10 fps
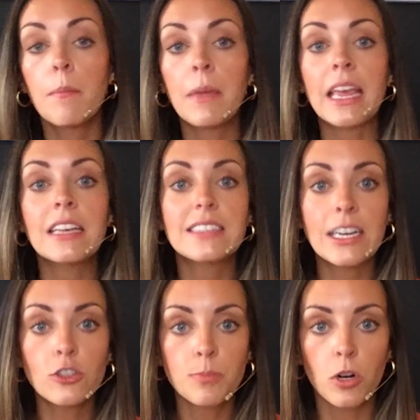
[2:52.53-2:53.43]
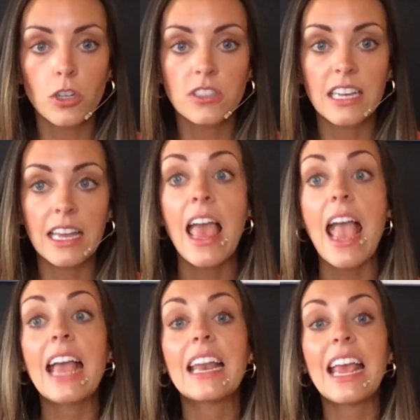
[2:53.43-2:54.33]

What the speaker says: being a salesperson and